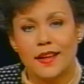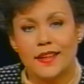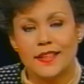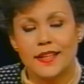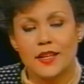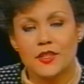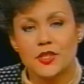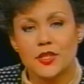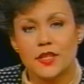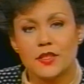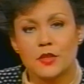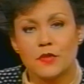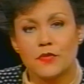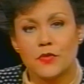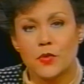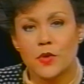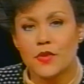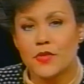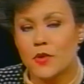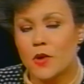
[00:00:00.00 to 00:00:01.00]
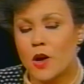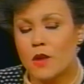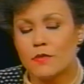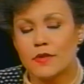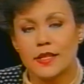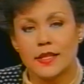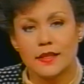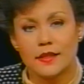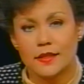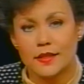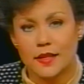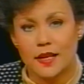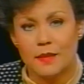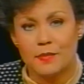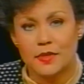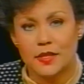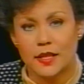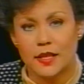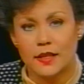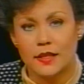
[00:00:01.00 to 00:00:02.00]
Now she has a fourth already in the
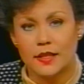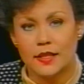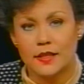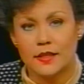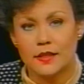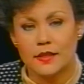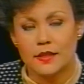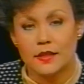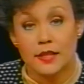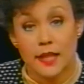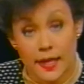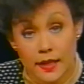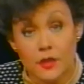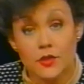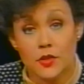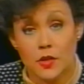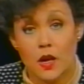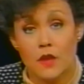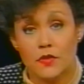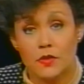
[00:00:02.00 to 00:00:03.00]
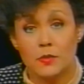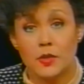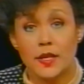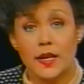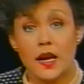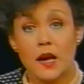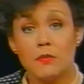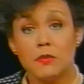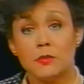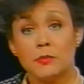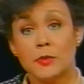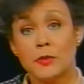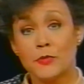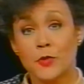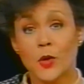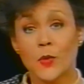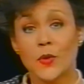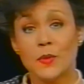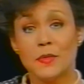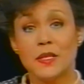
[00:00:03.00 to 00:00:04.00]
top ten. It's the title song from her album.
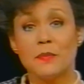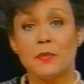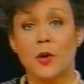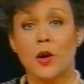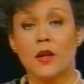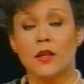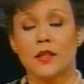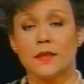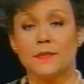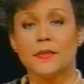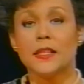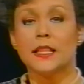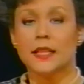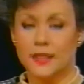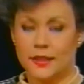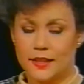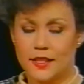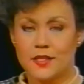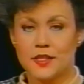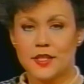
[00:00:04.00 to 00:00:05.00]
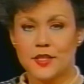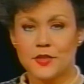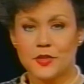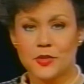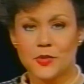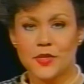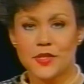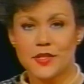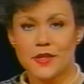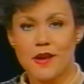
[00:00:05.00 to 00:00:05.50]
Before we meet Paula, let's listen to her